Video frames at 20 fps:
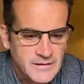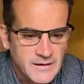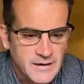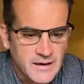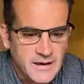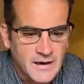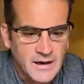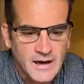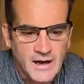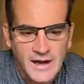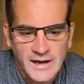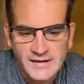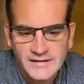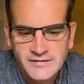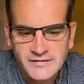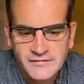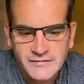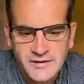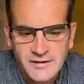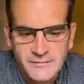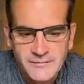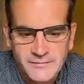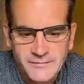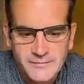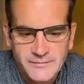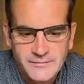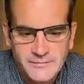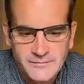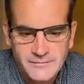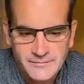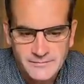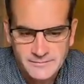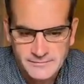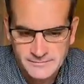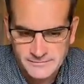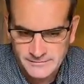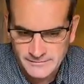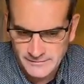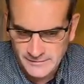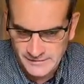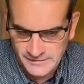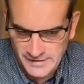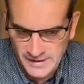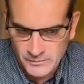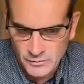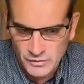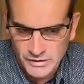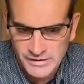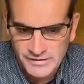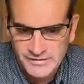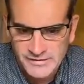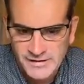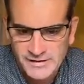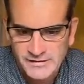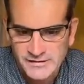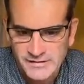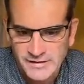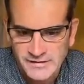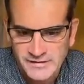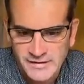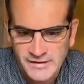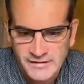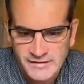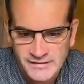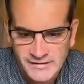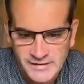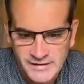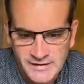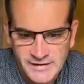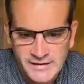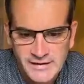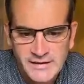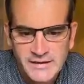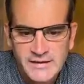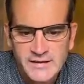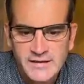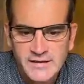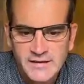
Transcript: uh, ice cream is that what he sees does he see